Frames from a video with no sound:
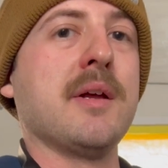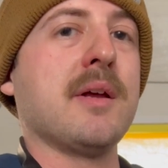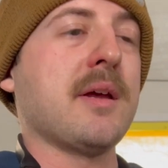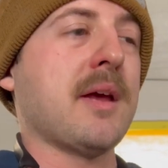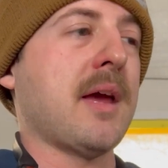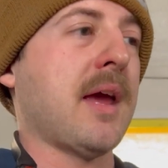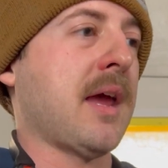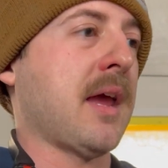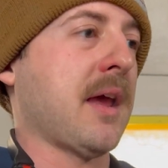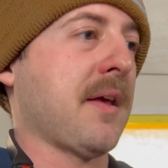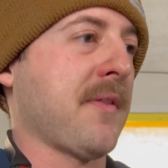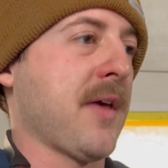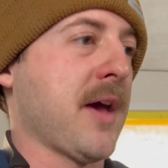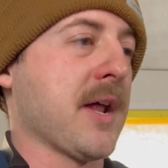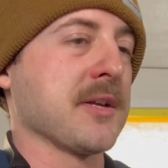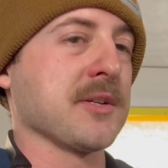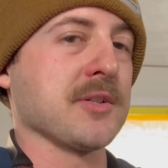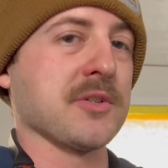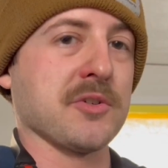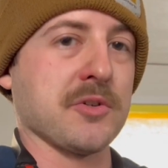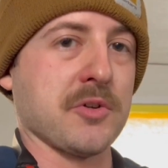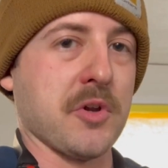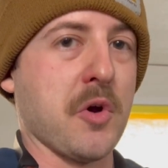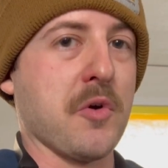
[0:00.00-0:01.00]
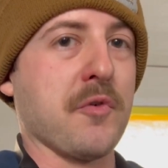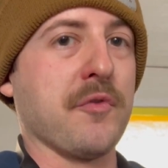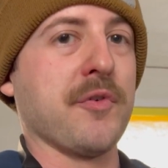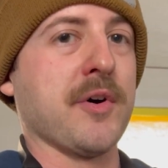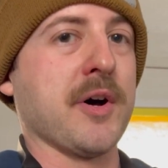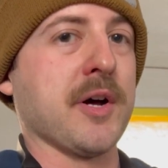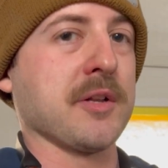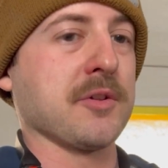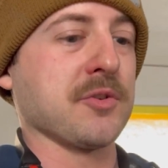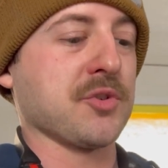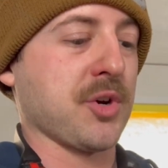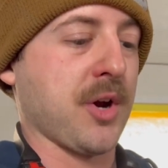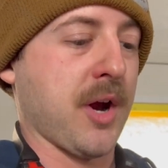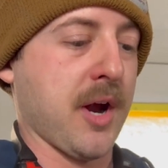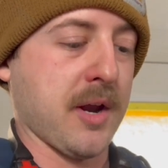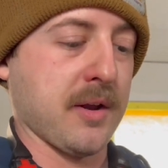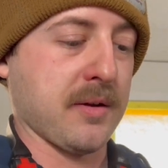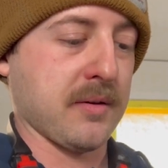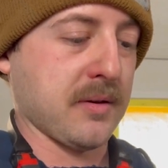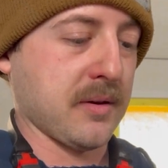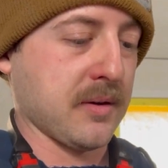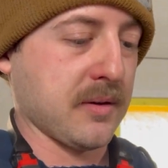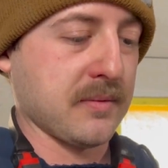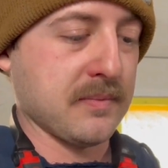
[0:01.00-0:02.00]
and that is no fun
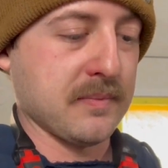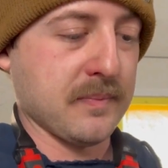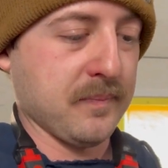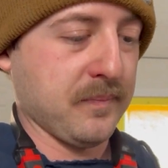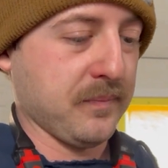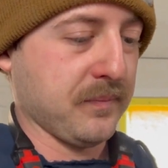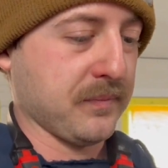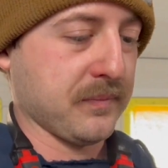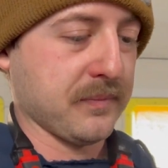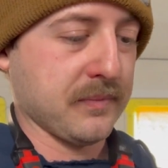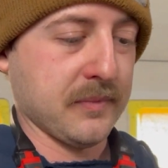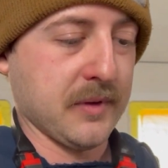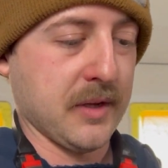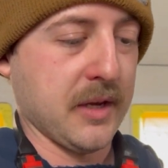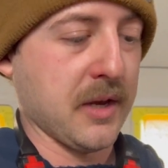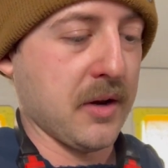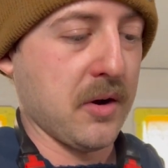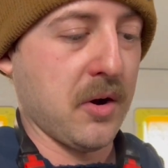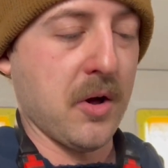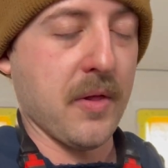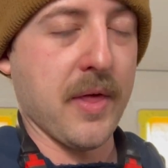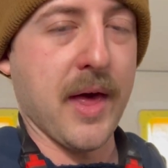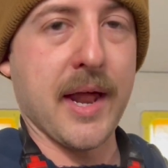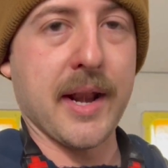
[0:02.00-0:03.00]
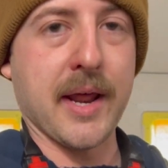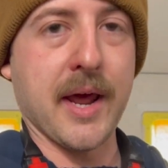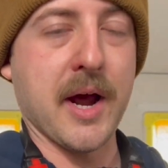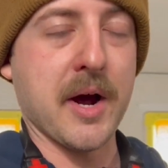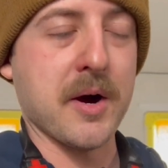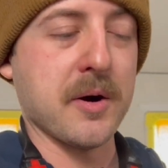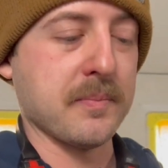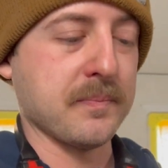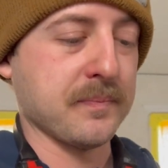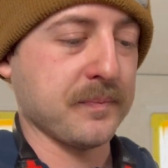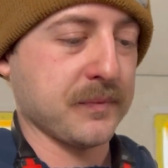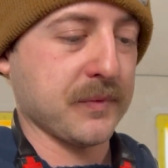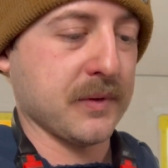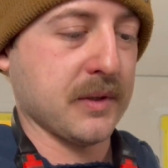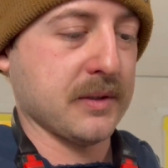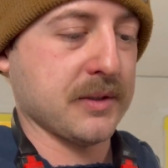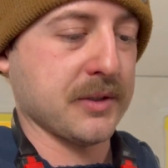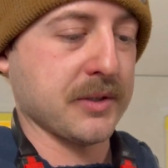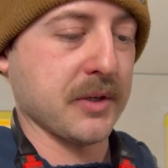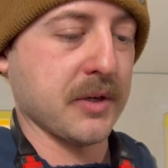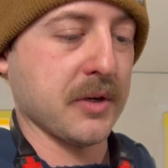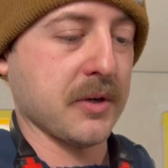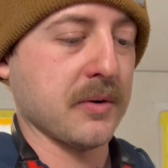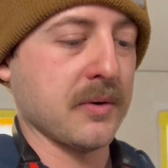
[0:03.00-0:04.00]
trying to get all that out.
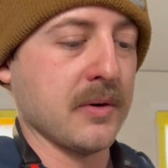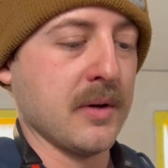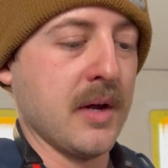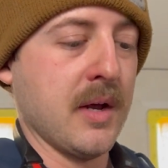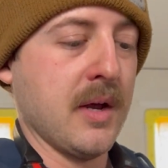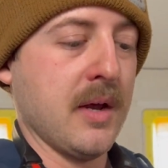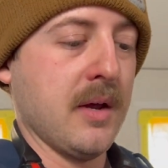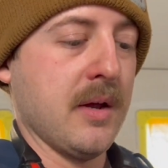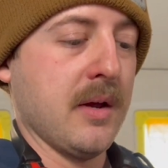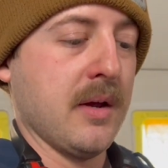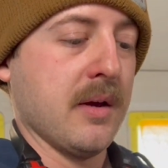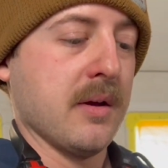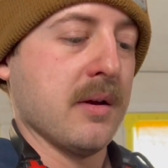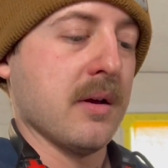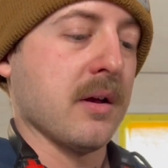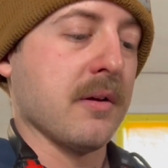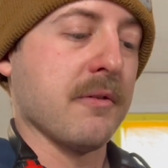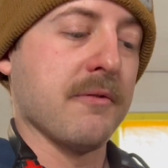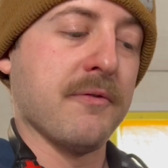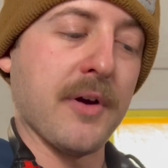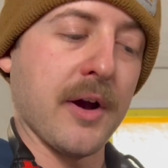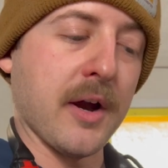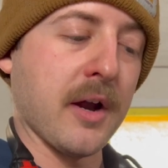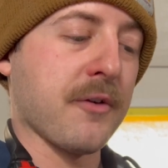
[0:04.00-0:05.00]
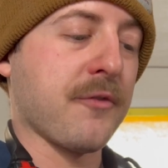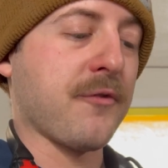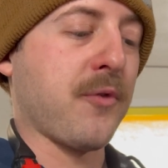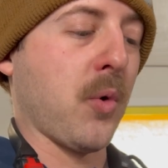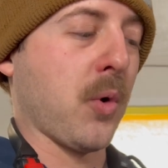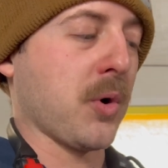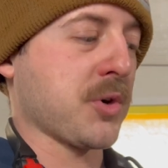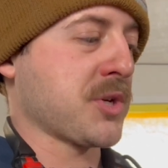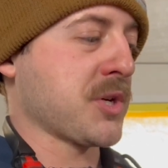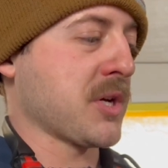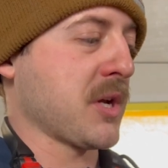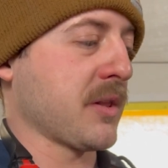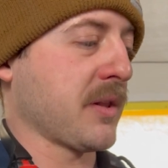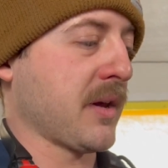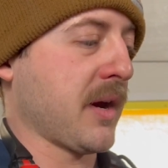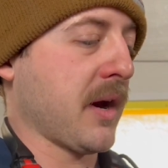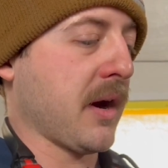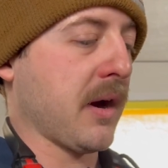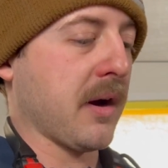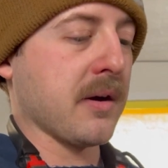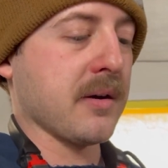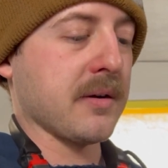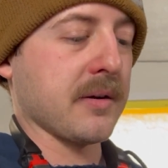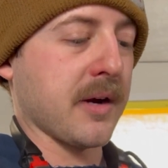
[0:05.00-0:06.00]
So very fortunate
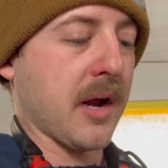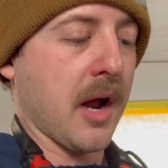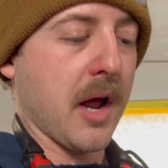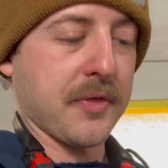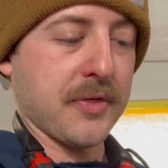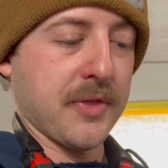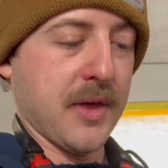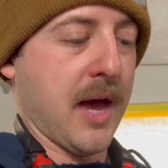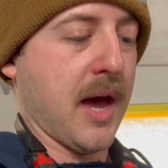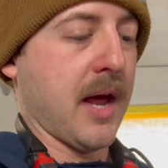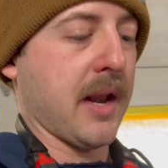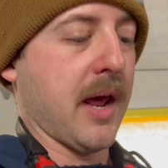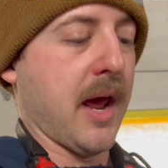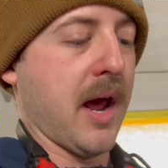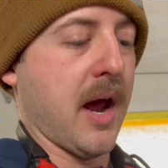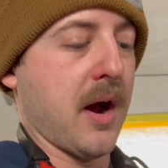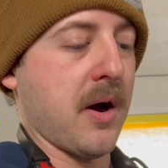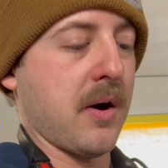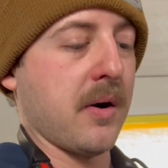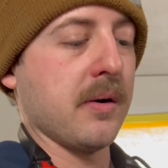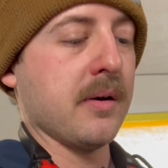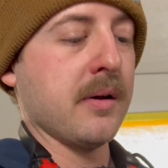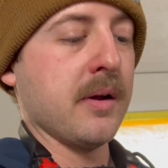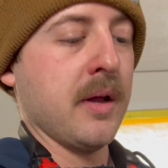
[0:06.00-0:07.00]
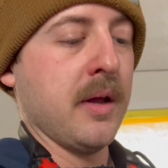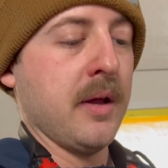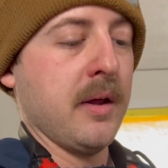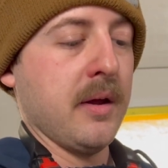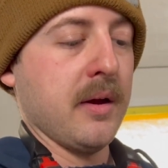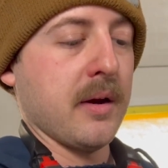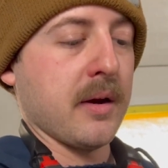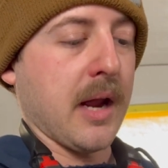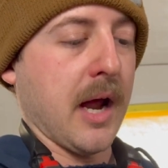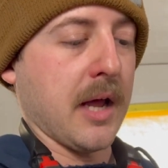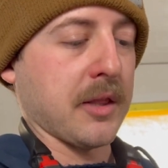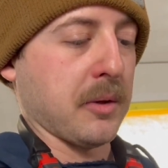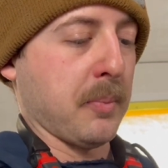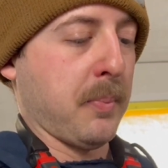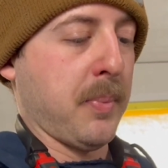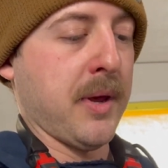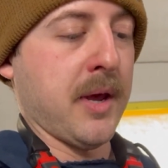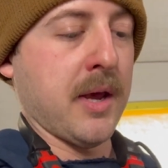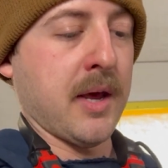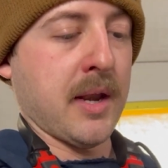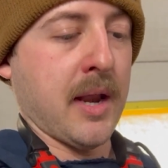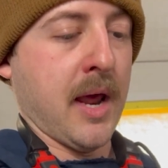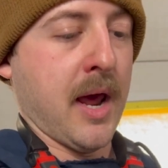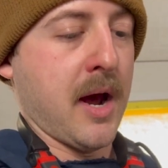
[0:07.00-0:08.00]
there, got that out, got the
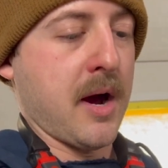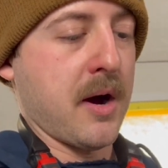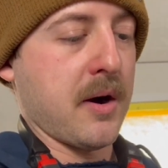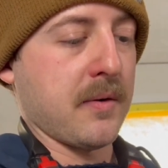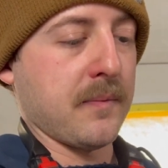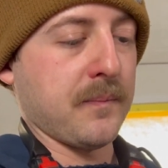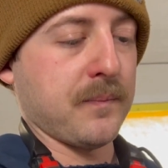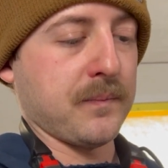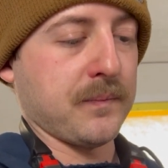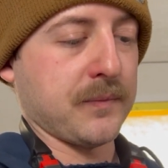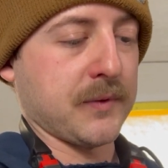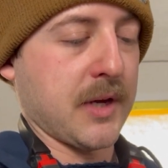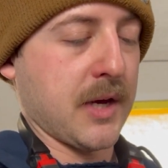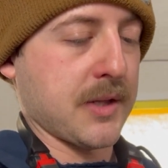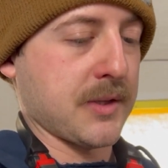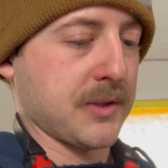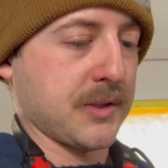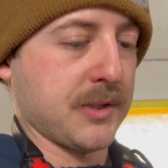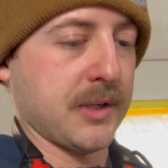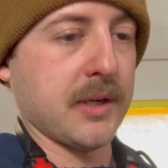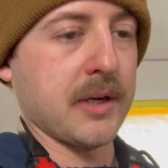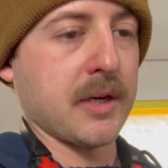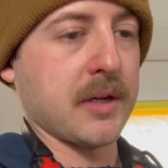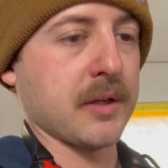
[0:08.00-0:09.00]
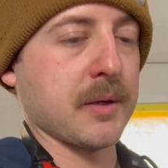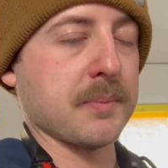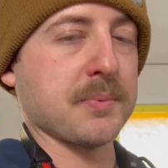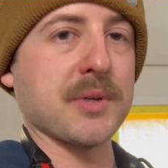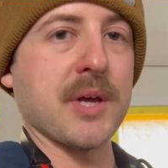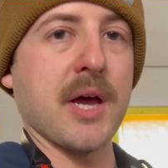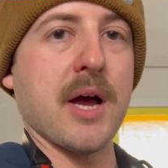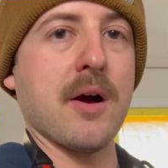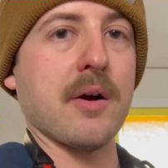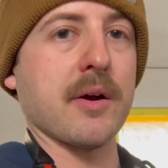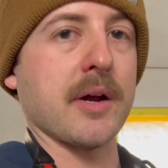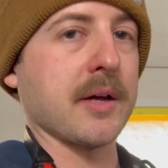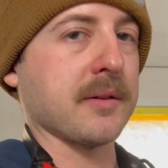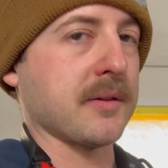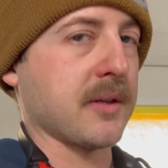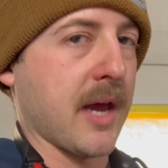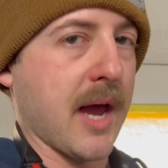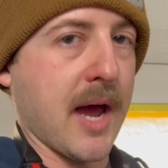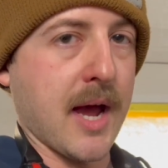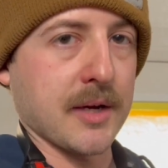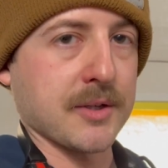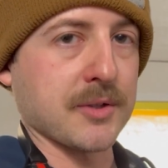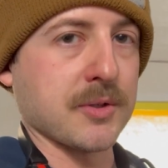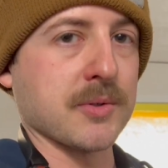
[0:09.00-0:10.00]
pin out, got the C-clips out, got the
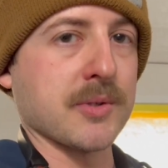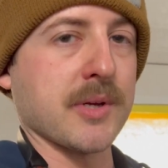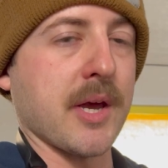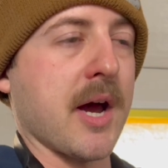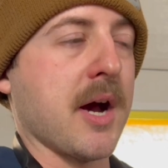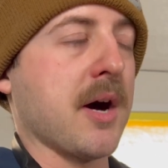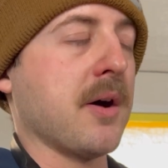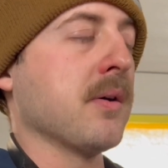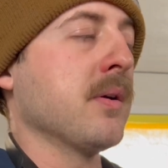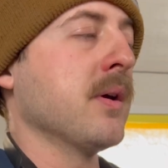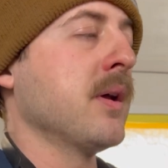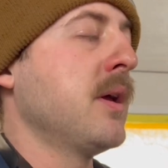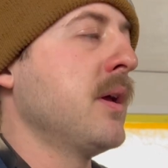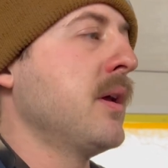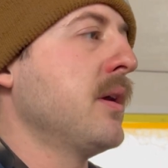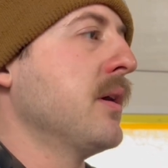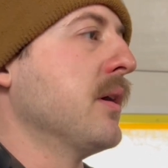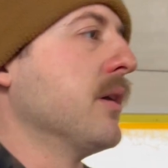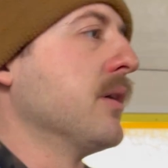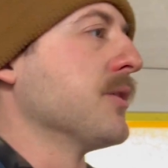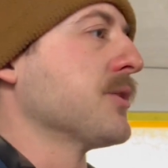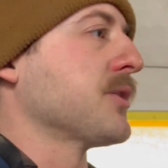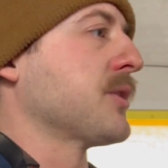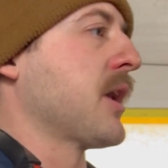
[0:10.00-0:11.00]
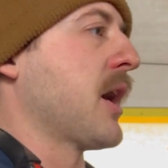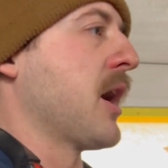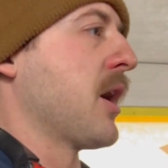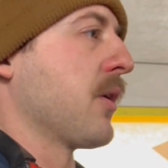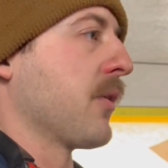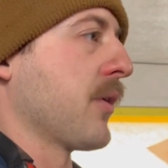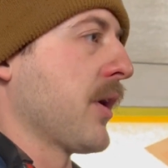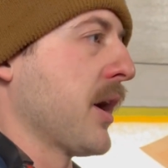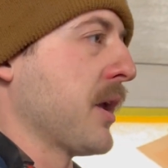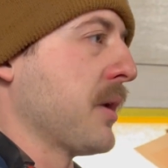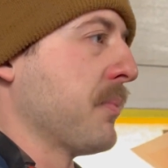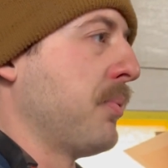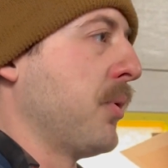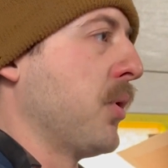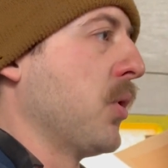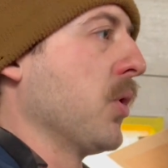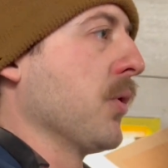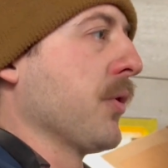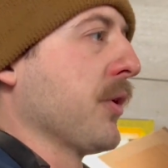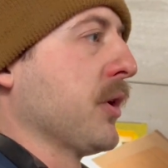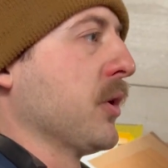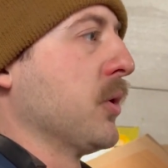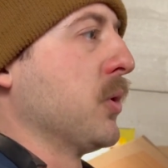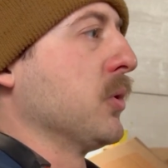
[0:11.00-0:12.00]
axles out. So now we're ready to
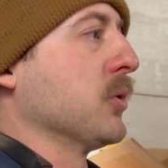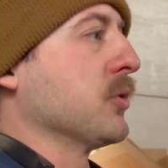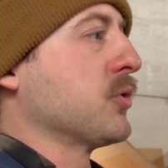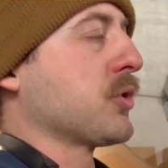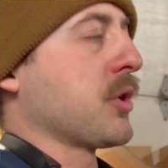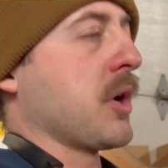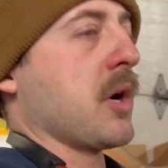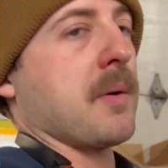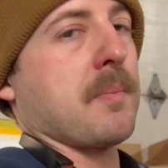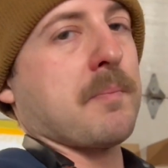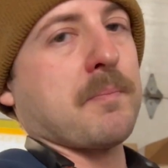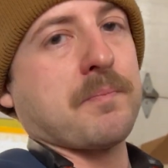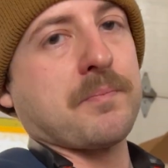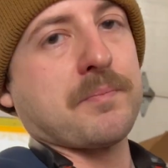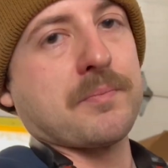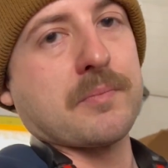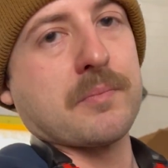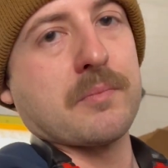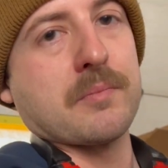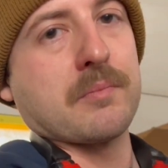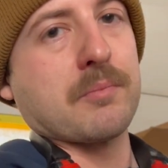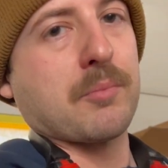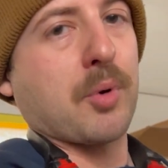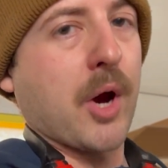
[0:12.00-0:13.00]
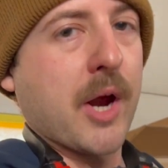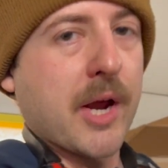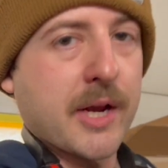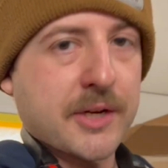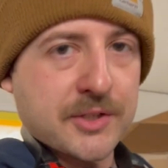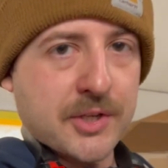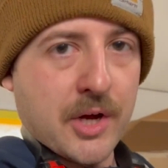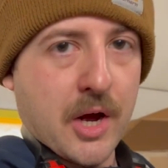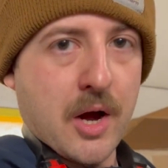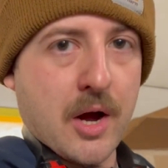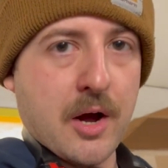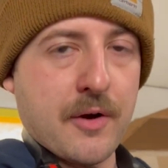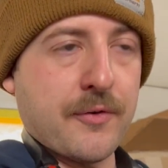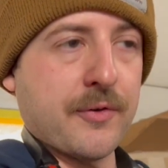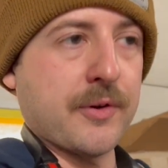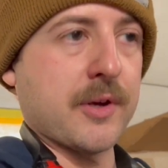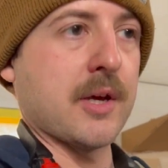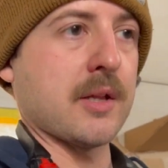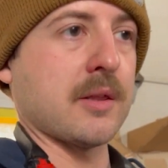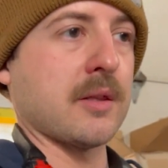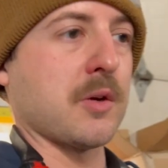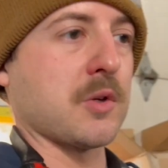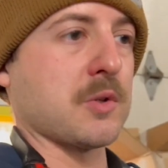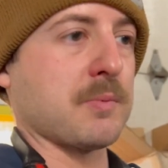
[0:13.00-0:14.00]
pull the old drum brakes off,
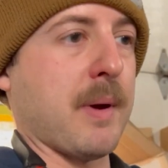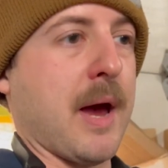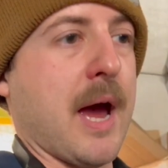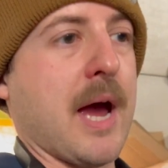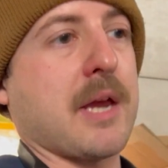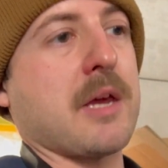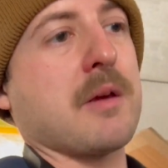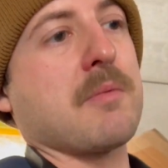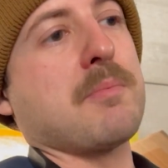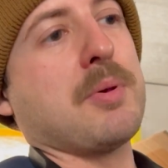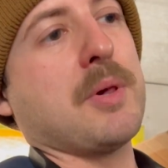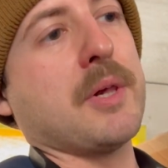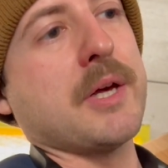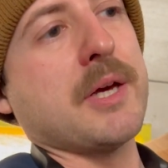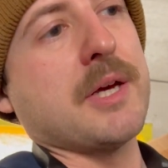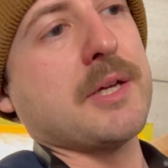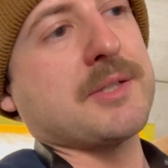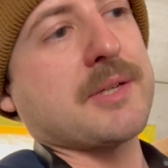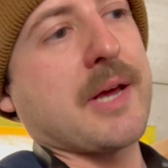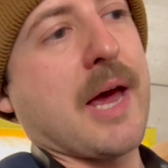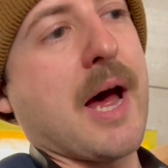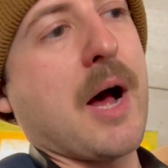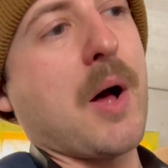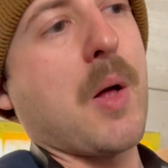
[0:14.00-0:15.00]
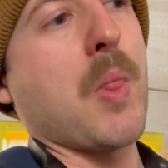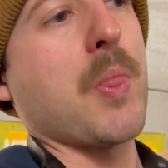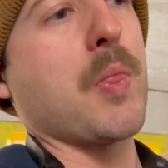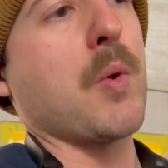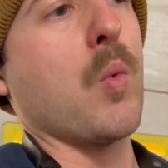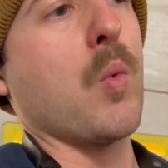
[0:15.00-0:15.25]
get those backing plates out the